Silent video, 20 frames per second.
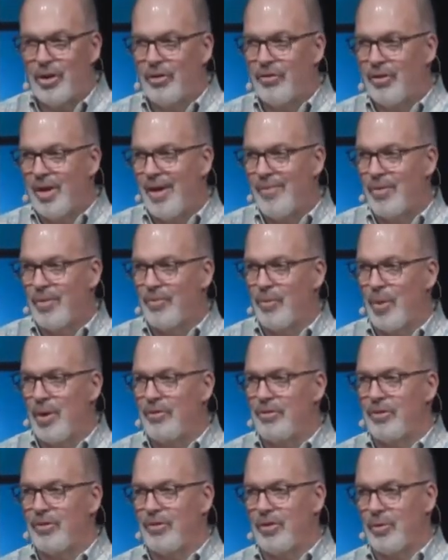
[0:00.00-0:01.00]
to save your
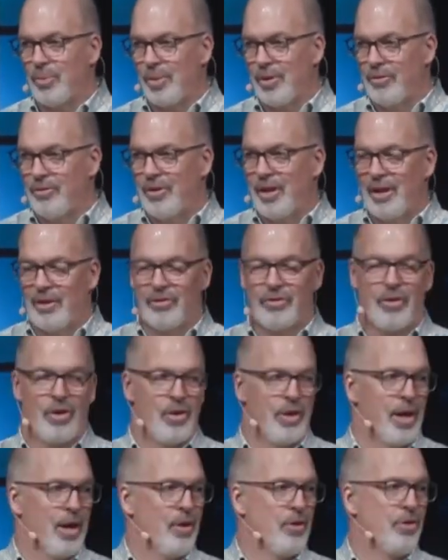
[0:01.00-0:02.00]
voices because we're going to sing a
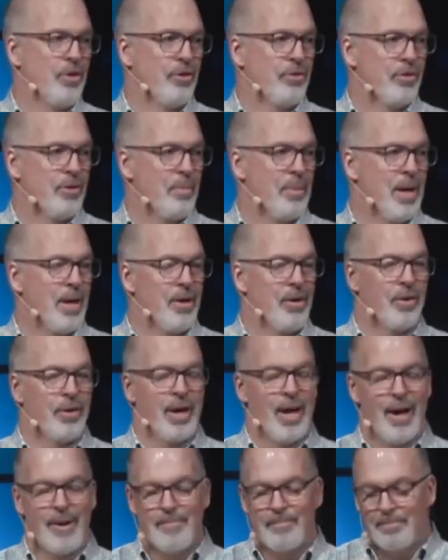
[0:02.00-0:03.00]
song here in just a minute,
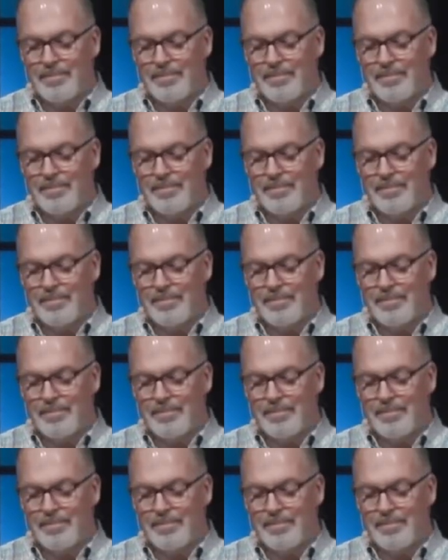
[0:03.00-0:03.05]
okay?